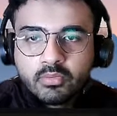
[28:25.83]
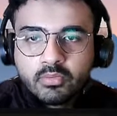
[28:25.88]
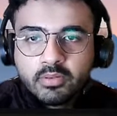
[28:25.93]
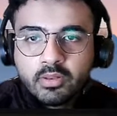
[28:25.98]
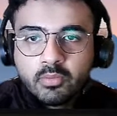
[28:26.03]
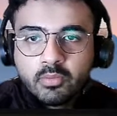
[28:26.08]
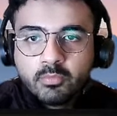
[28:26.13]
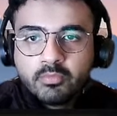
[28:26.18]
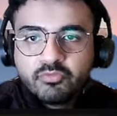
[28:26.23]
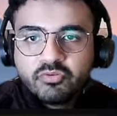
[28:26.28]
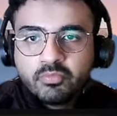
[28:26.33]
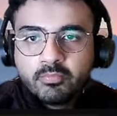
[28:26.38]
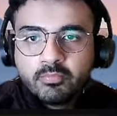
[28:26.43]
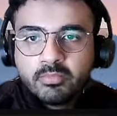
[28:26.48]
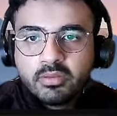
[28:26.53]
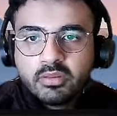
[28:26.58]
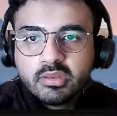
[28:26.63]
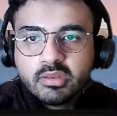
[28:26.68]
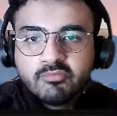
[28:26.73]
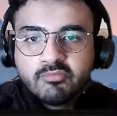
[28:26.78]
Now bishop
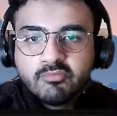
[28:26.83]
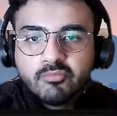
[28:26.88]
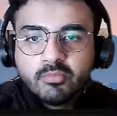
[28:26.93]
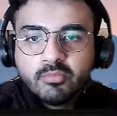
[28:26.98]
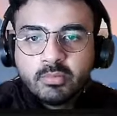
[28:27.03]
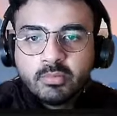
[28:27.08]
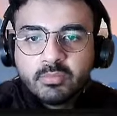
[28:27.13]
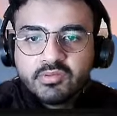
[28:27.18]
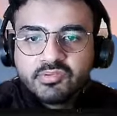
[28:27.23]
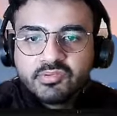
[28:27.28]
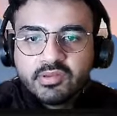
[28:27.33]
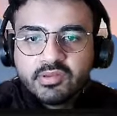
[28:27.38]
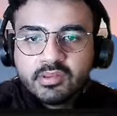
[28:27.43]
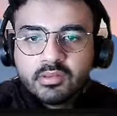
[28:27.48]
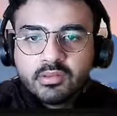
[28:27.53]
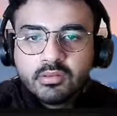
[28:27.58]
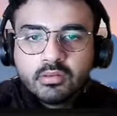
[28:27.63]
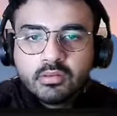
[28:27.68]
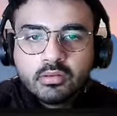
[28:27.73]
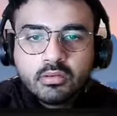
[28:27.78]
b7 will be a mistake,
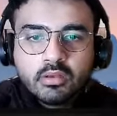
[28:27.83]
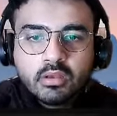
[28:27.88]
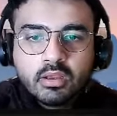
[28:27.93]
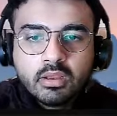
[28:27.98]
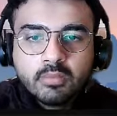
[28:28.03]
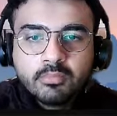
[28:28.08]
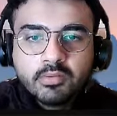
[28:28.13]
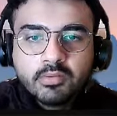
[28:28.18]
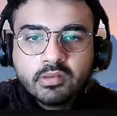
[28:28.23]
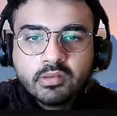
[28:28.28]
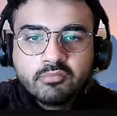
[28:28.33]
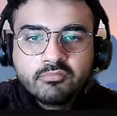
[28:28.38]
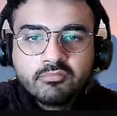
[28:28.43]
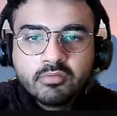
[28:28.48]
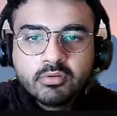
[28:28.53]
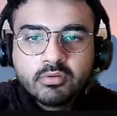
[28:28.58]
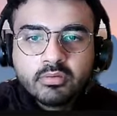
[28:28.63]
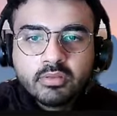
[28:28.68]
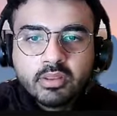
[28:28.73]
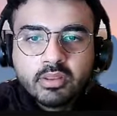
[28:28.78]
I believe,
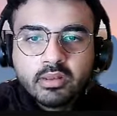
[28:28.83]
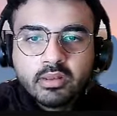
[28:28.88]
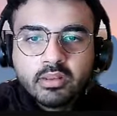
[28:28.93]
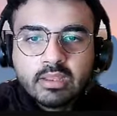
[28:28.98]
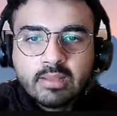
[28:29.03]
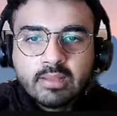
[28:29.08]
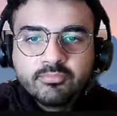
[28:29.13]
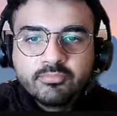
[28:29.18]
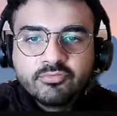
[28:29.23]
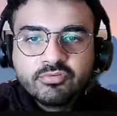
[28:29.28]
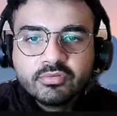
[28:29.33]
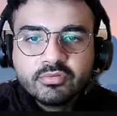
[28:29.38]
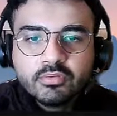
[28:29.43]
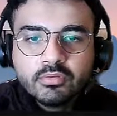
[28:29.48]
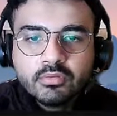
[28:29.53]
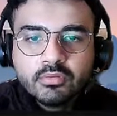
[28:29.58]
because I can capture.